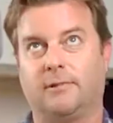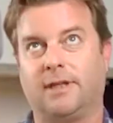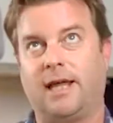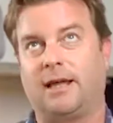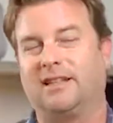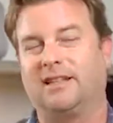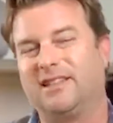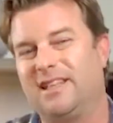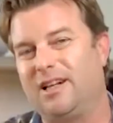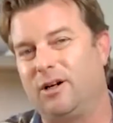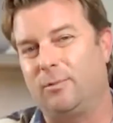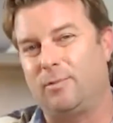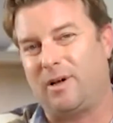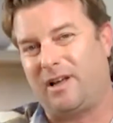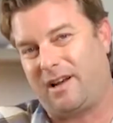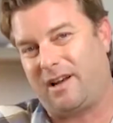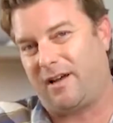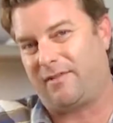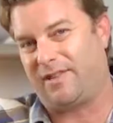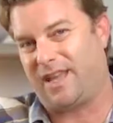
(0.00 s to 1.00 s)
let a little
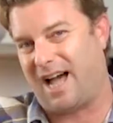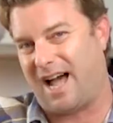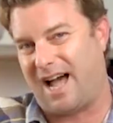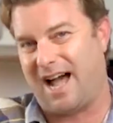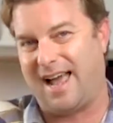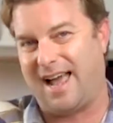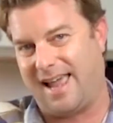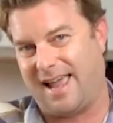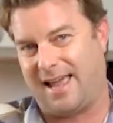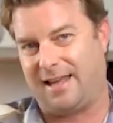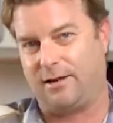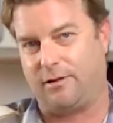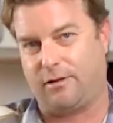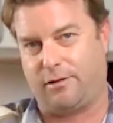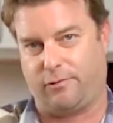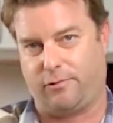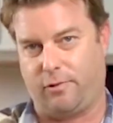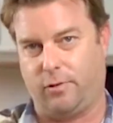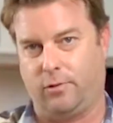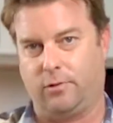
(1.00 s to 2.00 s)
bit of the high end
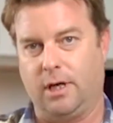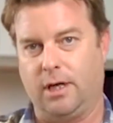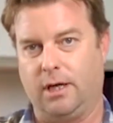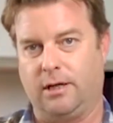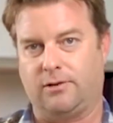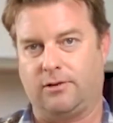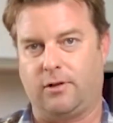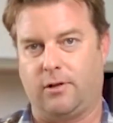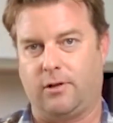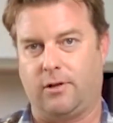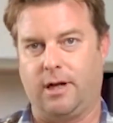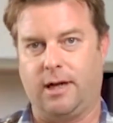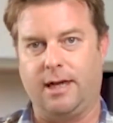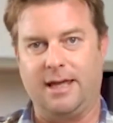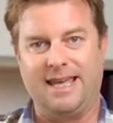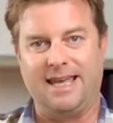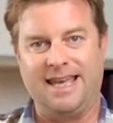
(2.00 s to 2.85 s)
through. So the